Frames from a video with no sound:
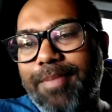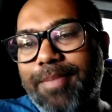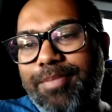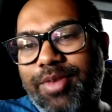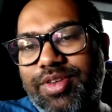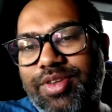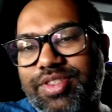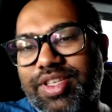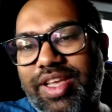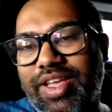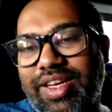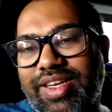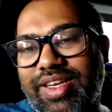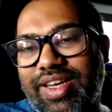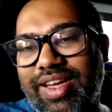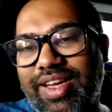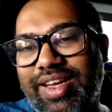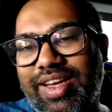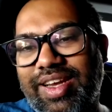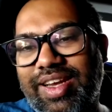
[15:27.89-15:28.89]
because it
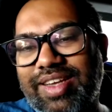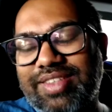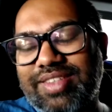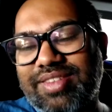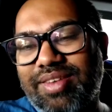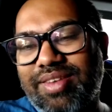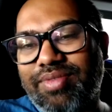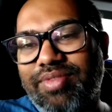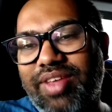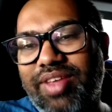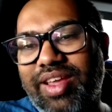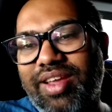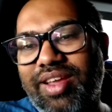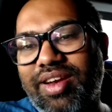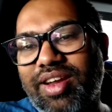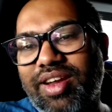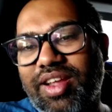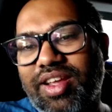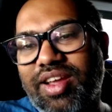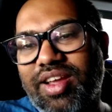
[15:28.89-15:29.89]
is
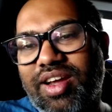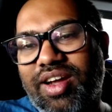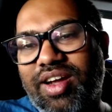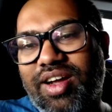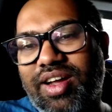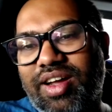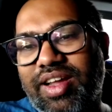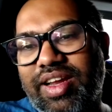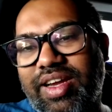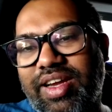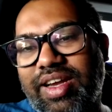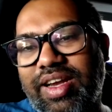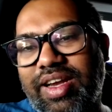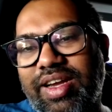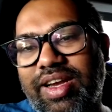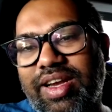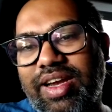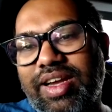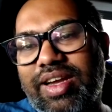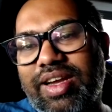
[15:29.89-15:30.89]
somewhere,
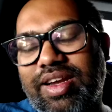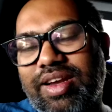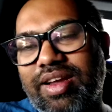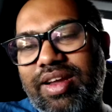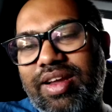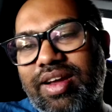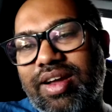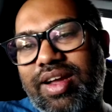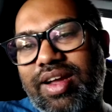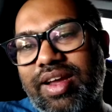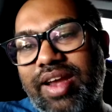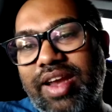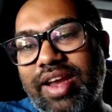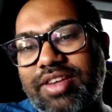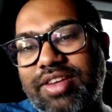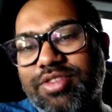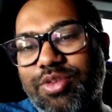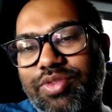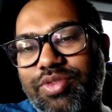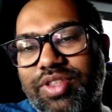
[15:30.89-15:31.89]
it
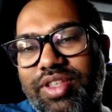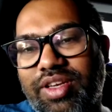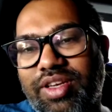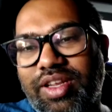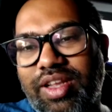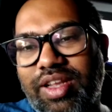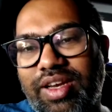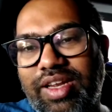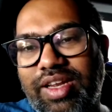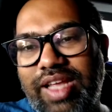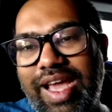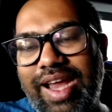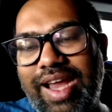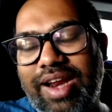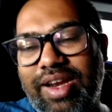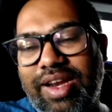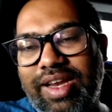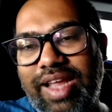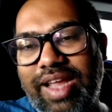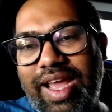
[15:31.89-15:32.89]
connects you with the
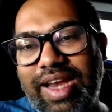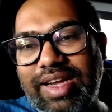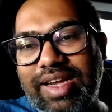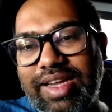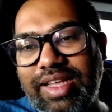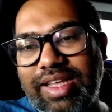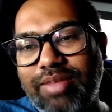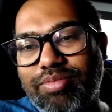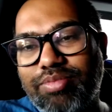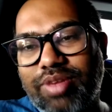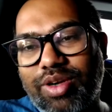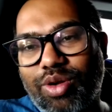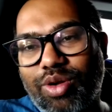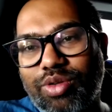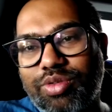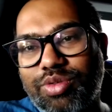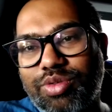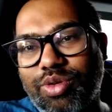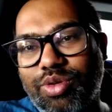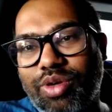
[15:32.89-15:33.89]
reality, but
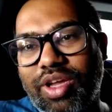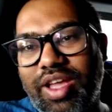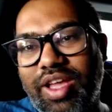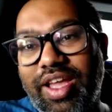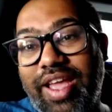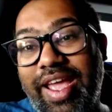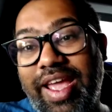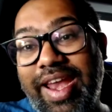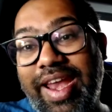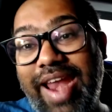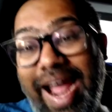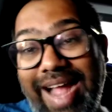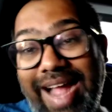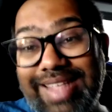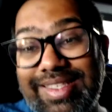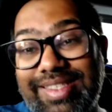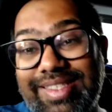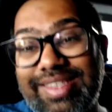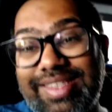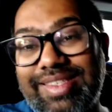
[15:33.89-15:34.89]
also
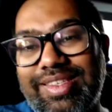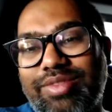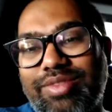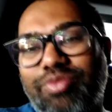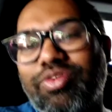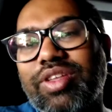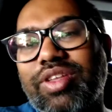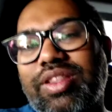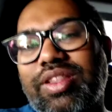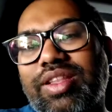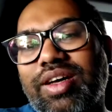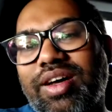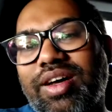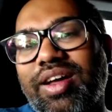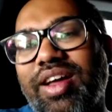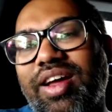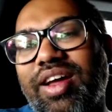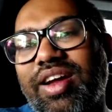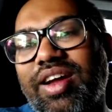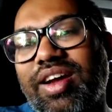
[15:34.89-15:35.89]
enhances it with the
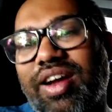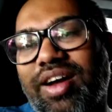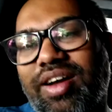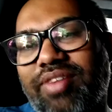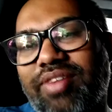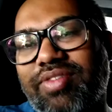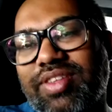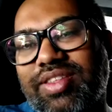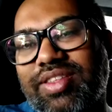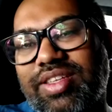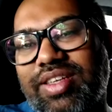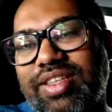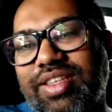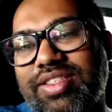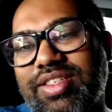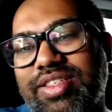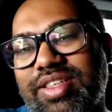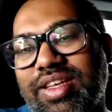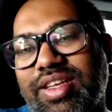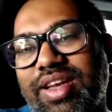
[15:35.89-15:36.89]

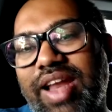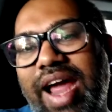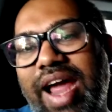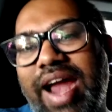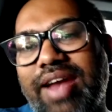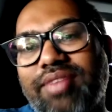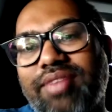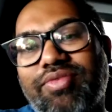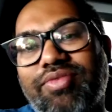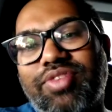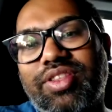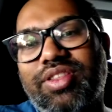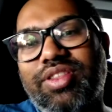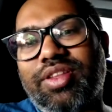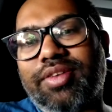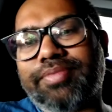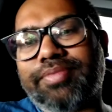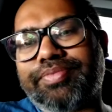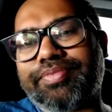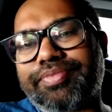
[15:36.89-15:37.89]
digital and with
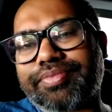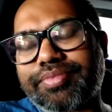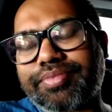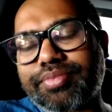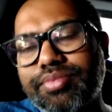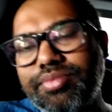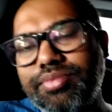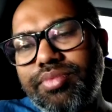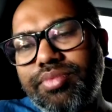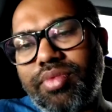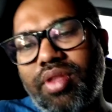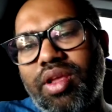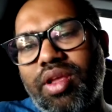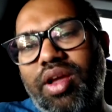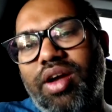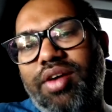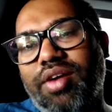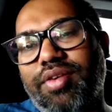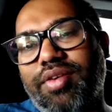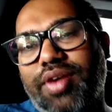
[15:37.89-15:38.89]
uh,
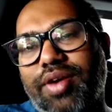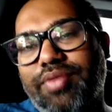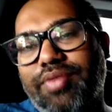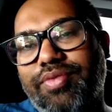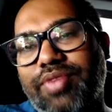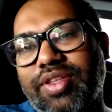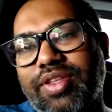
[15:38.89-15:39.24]
uh,